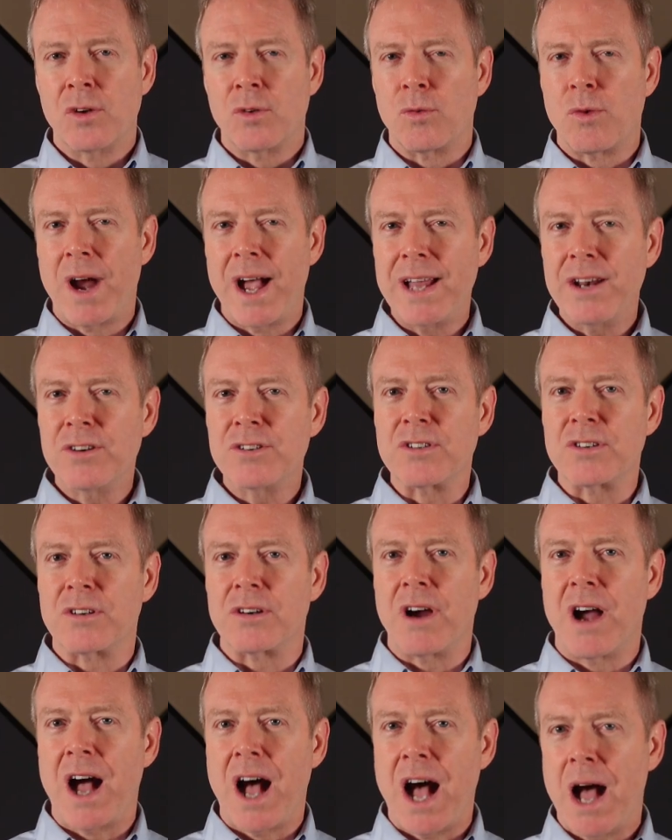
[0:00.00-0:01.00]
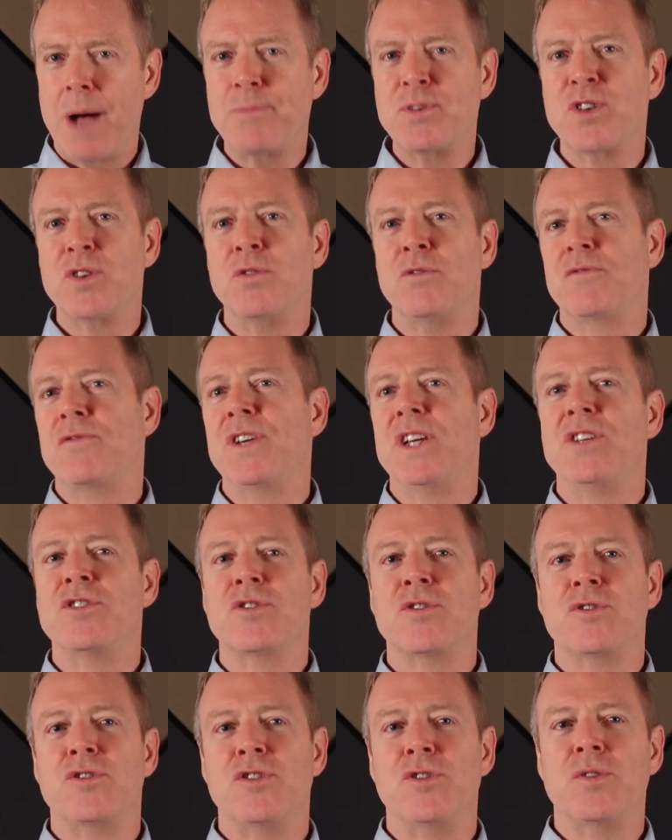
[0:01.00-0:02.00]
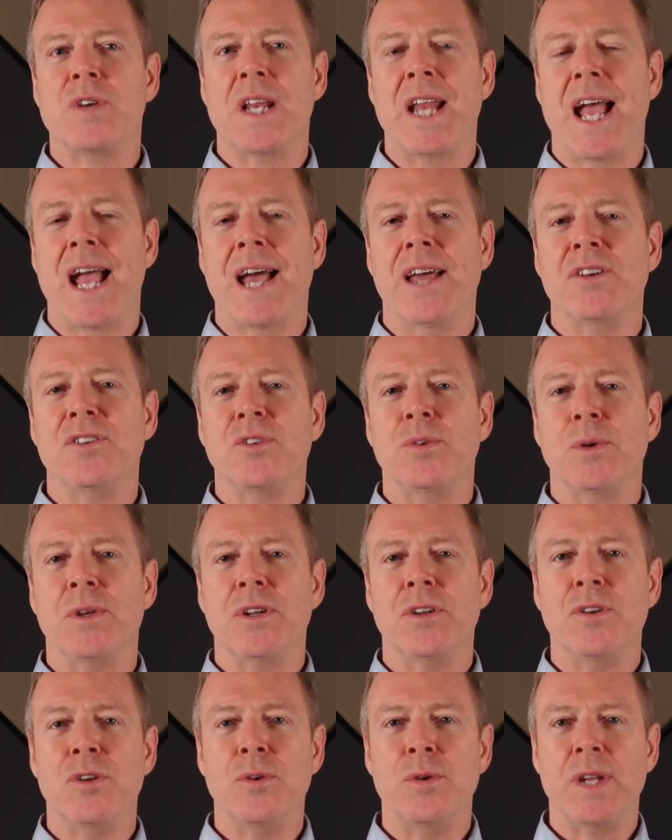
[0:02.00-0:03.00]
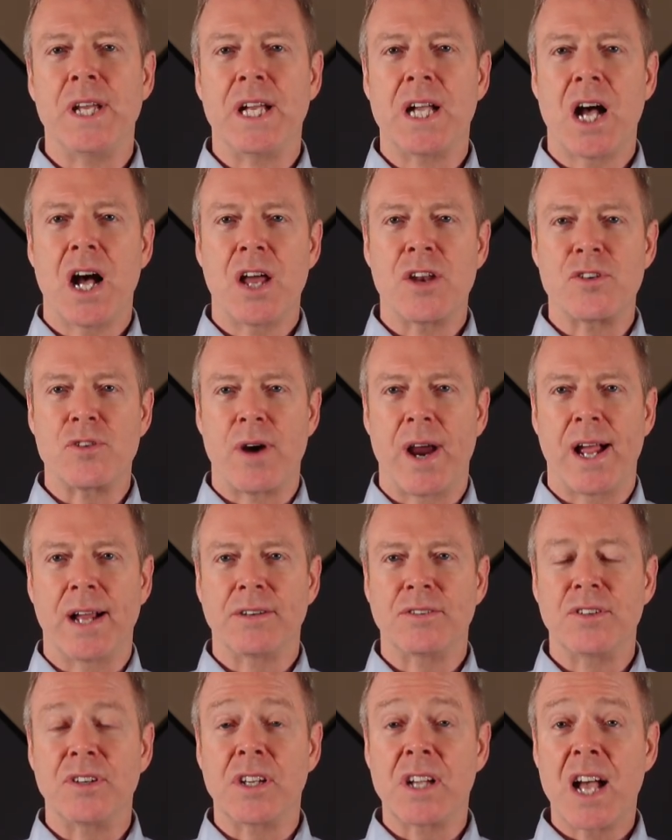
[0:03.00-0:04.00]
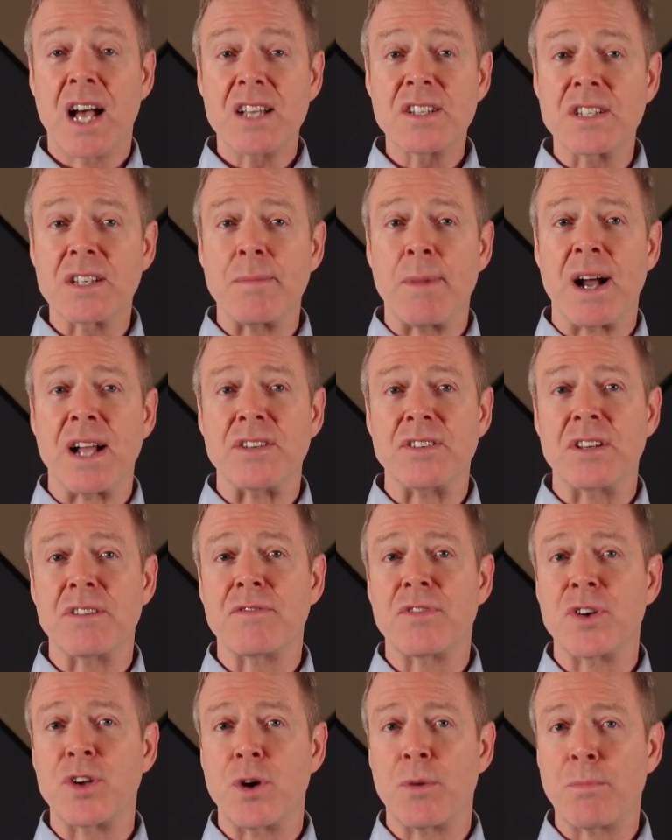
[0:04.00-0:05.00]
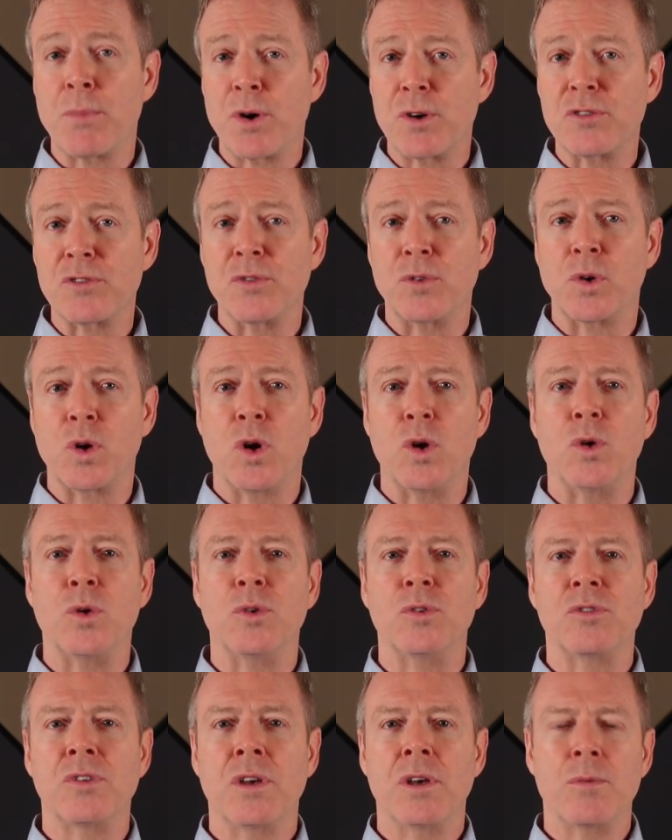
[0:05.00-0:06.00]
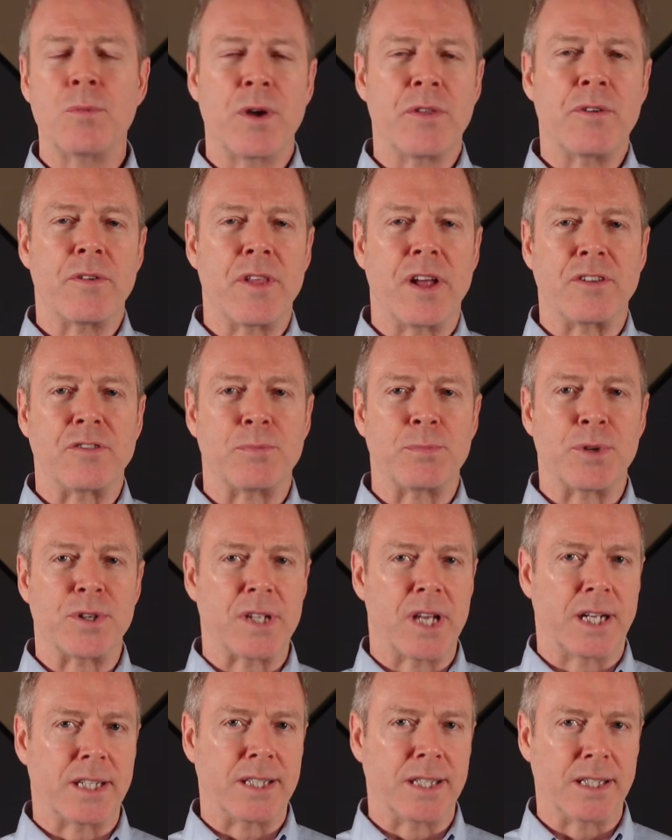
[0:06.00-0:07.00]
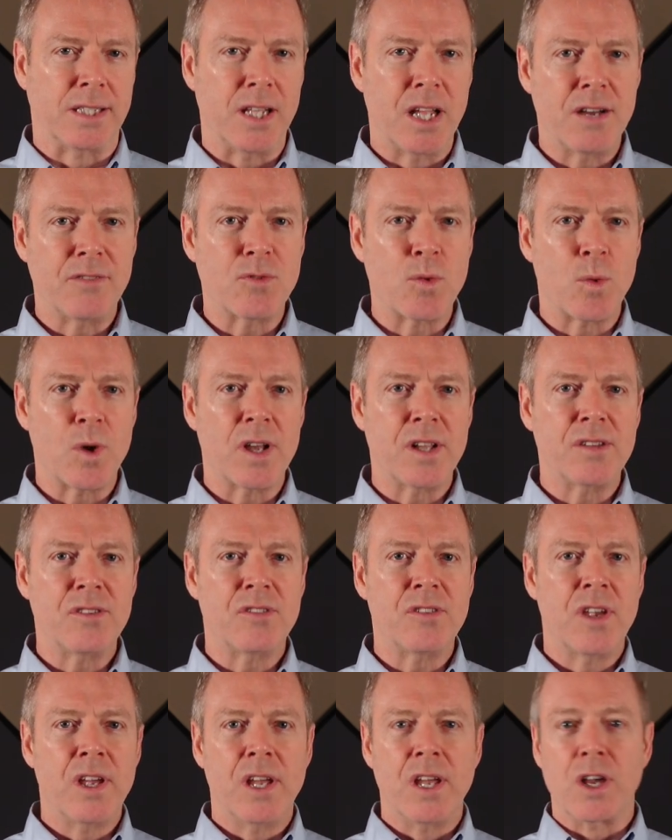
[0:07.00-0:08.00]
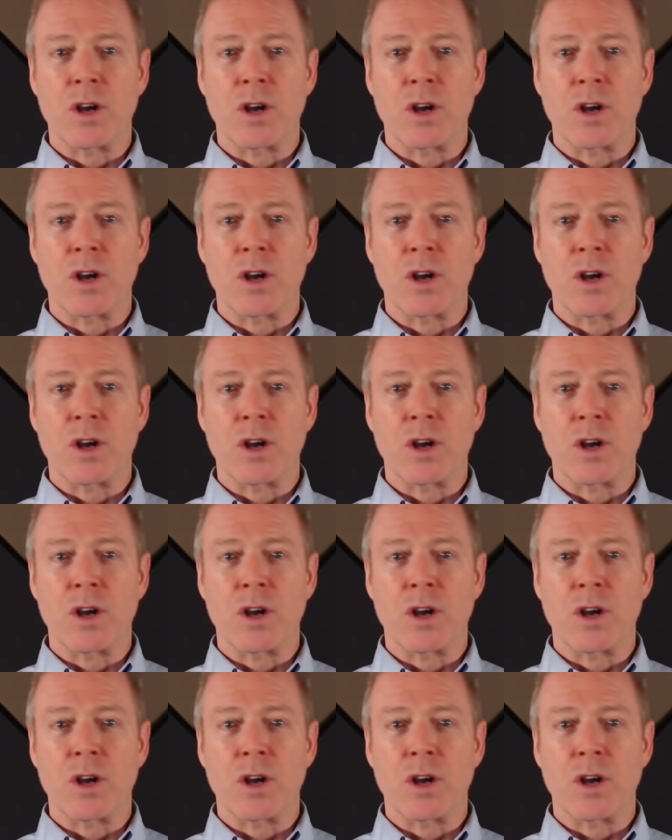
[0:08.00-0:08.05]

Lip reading: Riders are optional features you can add to an annuity contract to customize it for your personal goals, whether that's protecting loved ones,